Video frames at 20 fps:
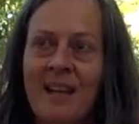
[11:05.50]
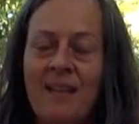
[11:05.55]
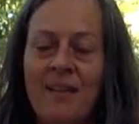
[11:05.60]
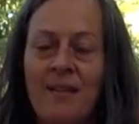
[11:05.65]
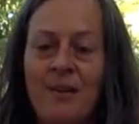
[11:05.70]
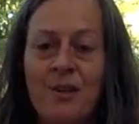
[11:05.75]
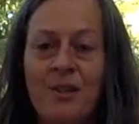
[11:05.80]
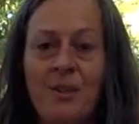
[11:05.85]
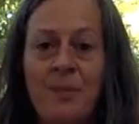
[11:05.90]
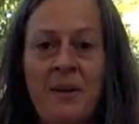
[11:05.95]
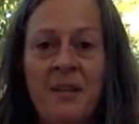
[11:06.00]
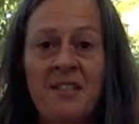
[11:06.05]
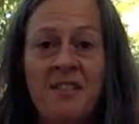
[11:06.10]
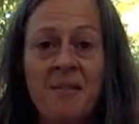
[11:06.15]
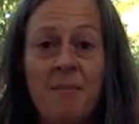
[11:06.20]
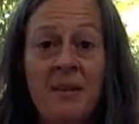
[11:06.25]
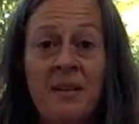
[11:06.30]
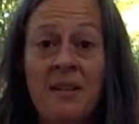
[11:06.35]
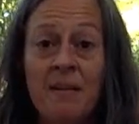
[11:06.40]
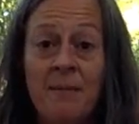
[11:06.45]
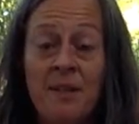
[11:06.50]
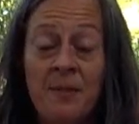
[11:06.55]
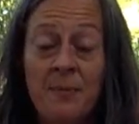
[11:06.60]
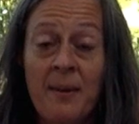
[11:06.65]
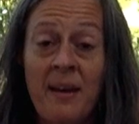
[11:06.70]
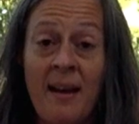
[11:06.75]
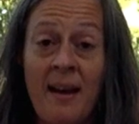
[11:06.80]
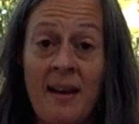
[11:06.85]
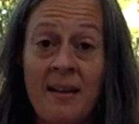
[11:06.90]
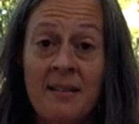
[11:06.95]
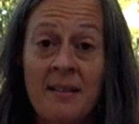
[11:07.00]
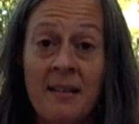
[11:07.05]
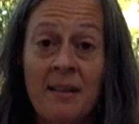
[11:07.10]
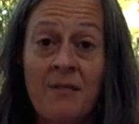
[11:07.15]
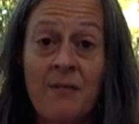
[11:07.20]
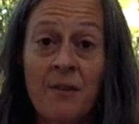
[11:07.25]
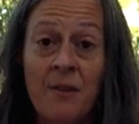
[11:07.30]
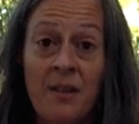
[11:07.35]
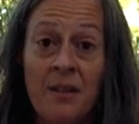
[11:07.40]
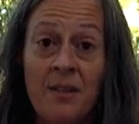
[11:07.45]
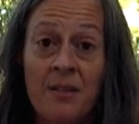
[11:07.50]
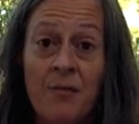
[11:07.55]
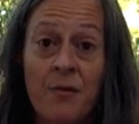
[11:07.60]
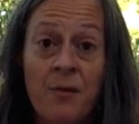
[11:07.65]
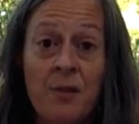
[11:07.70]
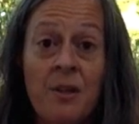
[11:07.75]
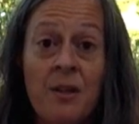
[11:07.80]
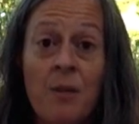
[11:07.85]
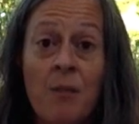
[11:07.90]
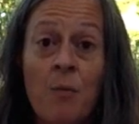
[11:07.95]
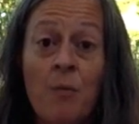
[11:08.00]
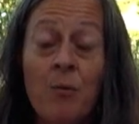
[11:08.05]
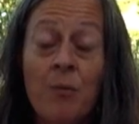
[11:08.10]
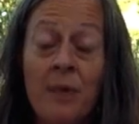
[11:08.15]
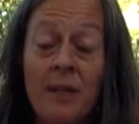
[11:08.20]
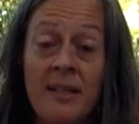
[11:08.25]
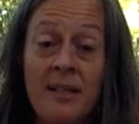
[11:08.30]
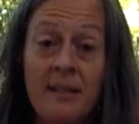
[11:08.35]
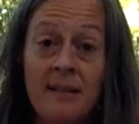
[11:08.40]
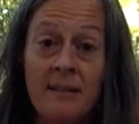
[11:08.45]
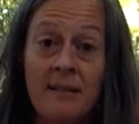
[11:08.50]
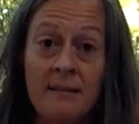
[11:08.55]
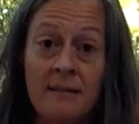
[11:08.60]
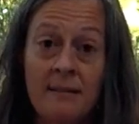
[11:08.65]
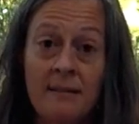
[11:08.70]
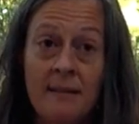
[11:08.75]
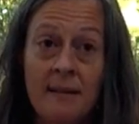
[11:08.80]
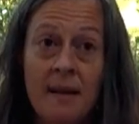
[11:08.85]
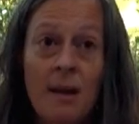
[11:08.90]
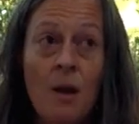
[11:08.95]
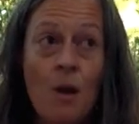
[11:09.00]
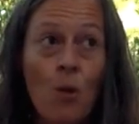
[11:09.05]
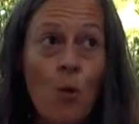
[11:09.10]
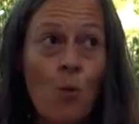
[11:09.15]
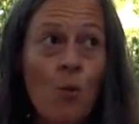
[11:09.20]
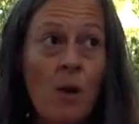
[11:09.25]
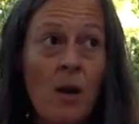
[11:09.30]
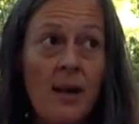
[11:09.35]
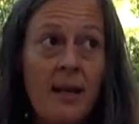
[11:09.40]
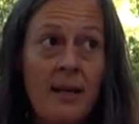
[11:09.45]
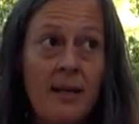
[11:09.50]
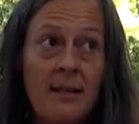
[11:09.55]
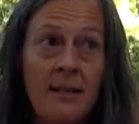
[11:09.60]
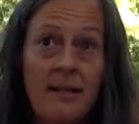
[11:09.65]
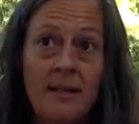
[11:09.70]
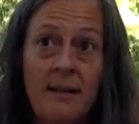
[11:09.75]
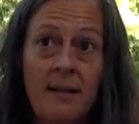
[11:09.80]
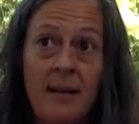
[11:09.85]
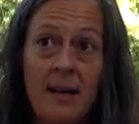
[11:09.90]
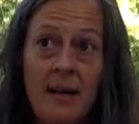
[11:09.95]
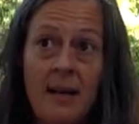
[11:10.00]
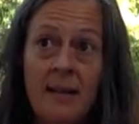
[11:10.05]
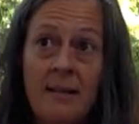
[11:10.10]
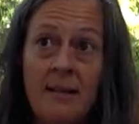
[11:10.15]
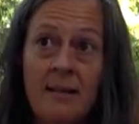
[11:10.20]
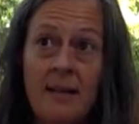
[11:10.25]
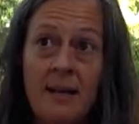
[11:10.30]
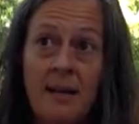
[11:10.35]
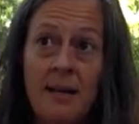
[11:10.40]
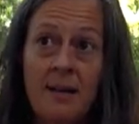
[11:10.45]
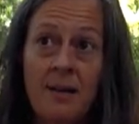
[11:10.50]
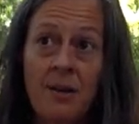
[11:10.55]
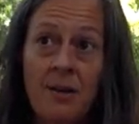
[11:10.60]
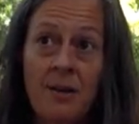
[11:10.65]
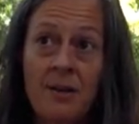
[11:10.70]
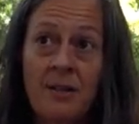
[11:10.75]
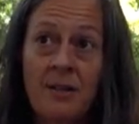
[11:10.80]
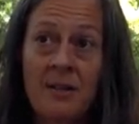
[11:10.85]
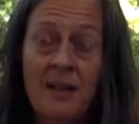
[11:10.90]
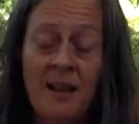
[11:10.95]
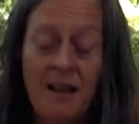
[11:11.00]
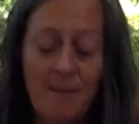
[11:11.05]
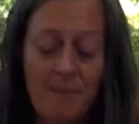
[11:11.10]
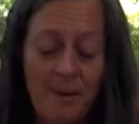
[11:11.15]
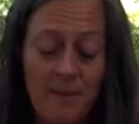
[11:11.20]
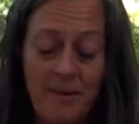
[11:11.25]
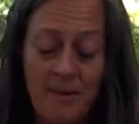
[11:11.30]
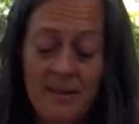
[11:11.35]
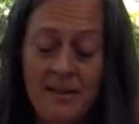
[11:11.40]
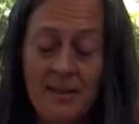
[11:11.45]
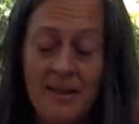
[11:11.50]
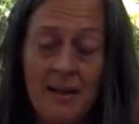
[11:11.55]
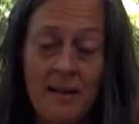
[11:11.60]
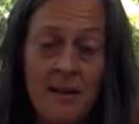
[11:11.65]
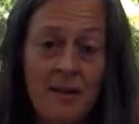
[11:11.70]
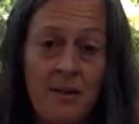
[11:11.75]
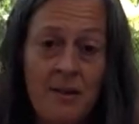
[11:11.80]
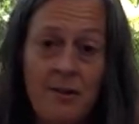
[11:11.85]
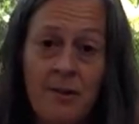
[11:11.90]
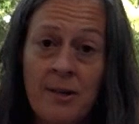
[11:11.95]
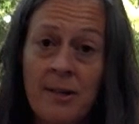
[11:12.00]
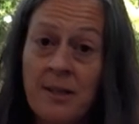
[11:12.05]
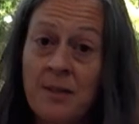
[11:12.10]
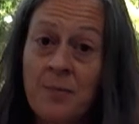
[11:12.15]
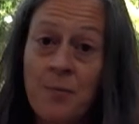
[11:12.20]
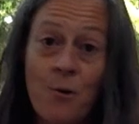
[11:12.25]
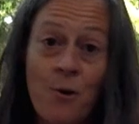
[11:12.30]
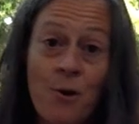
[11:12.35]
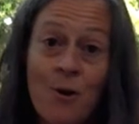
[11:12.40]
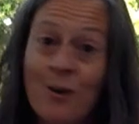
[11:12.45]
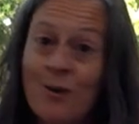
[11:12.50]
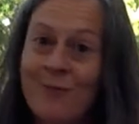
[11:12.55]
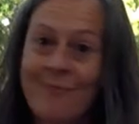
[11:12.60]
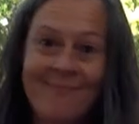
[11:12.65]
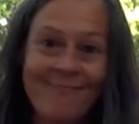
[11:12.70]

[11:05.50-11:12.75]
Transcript: There's a piece of me that must be asking for this for some reason. What is it that I can stand here and say, I'm going to be standing here again tomorrow?